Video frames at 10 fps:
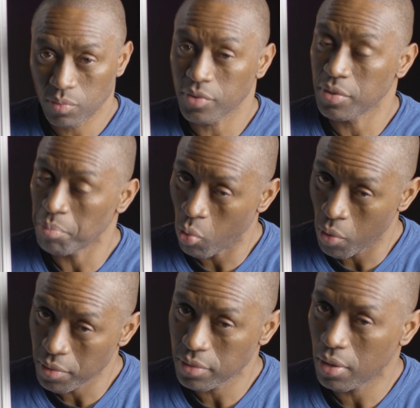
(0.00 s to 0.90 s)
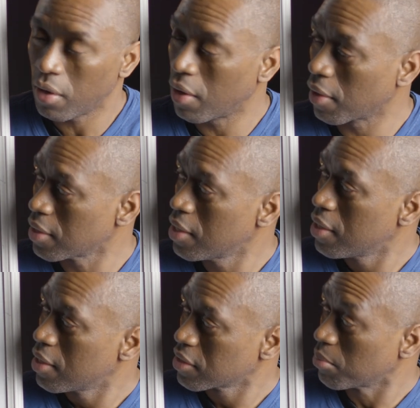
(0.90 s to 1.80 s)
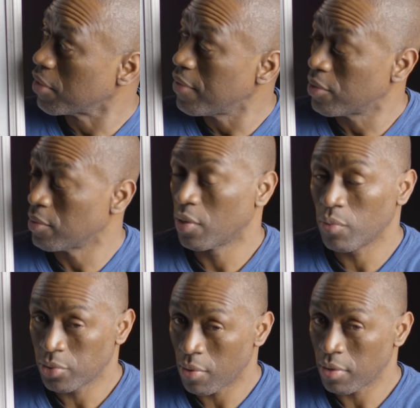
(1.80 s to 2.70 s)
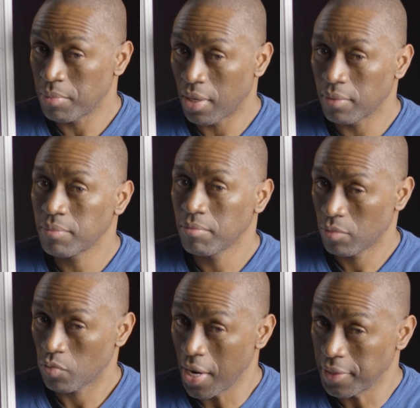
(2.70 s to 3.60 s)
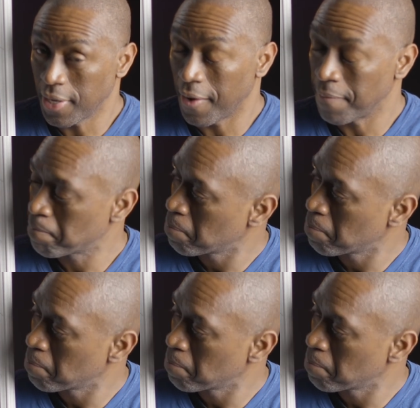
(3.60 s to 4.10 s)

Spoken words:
What's important are some of the features that we'll talk about right now.